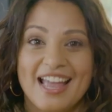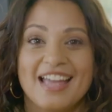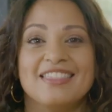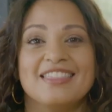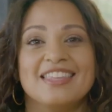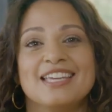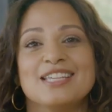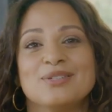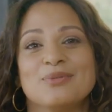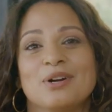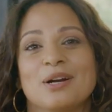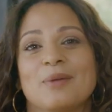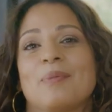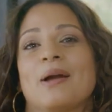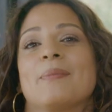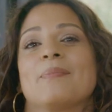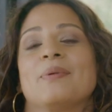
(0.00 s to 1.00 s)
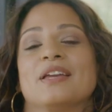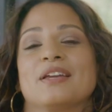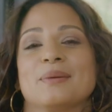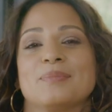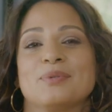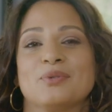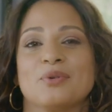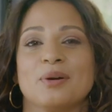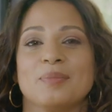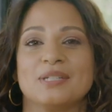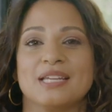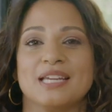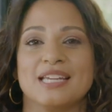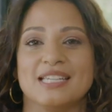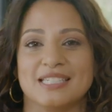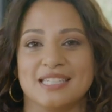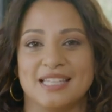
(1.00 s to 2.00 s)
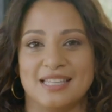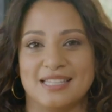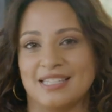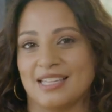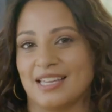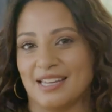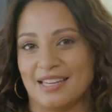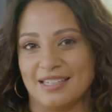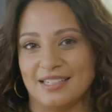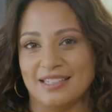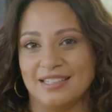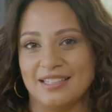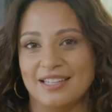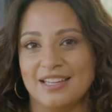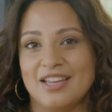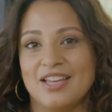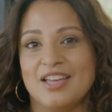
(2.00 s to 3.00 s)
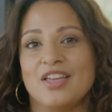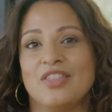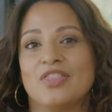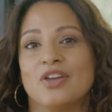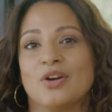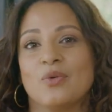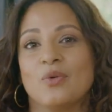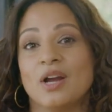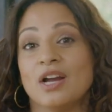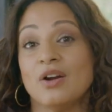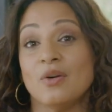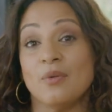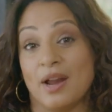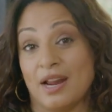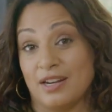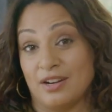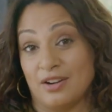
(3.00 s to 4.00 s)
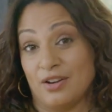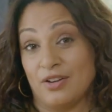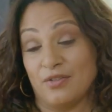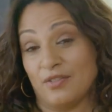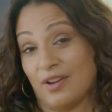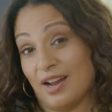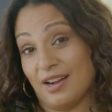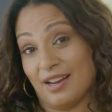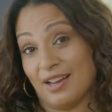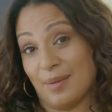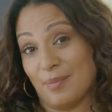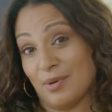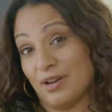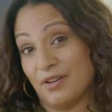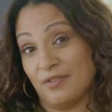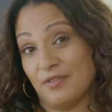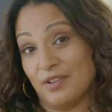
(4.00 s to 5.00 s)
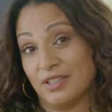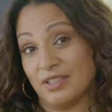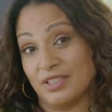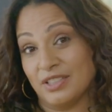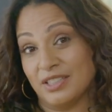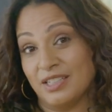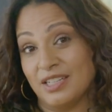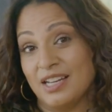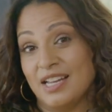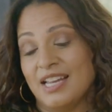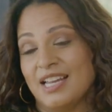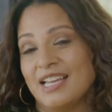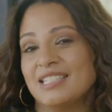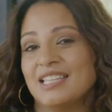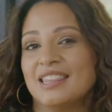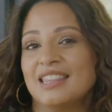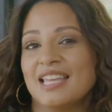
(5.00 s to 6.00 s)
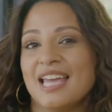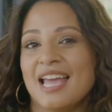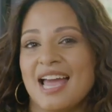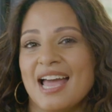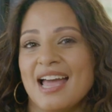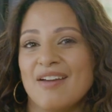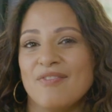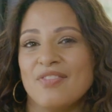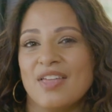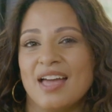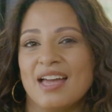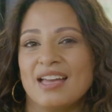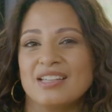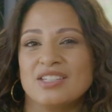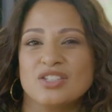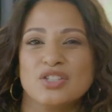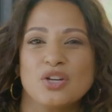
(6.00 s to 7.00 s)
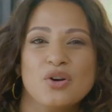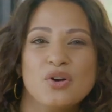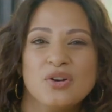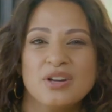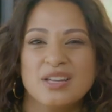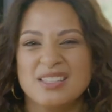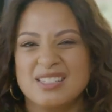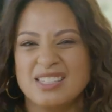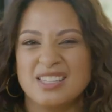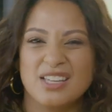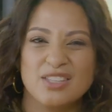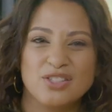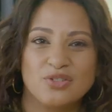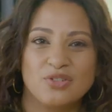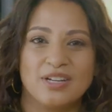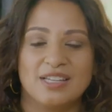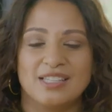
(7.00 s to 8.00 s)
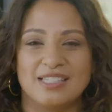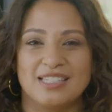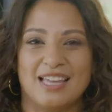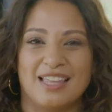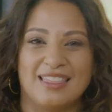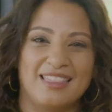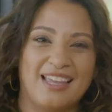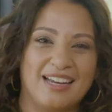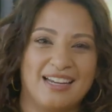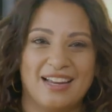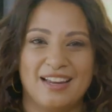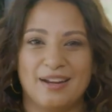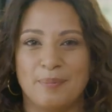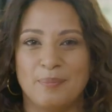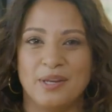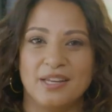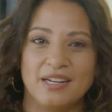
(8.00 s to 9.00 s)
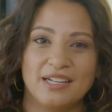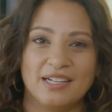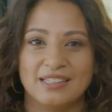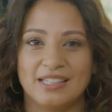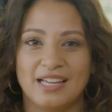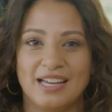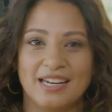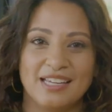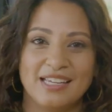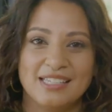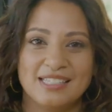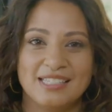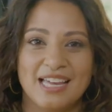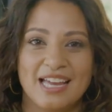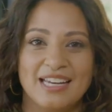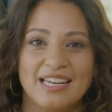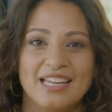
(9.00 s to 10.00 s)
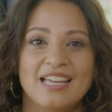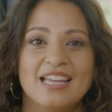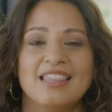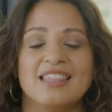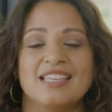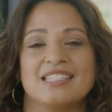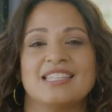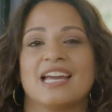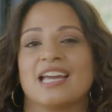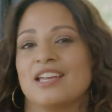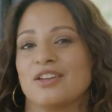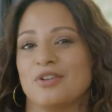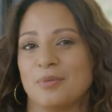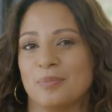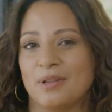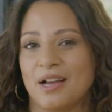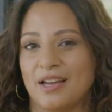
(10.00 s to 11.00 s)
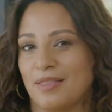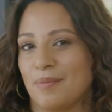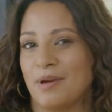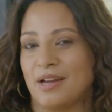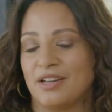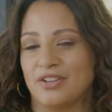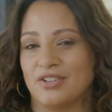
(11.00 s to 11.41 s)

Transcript: and these work by being absorbed into the skin. The quicker way to know you've got a chemical filter is that they have that token sunscreen scent, that kind of pina colada you scent, the second you apply them on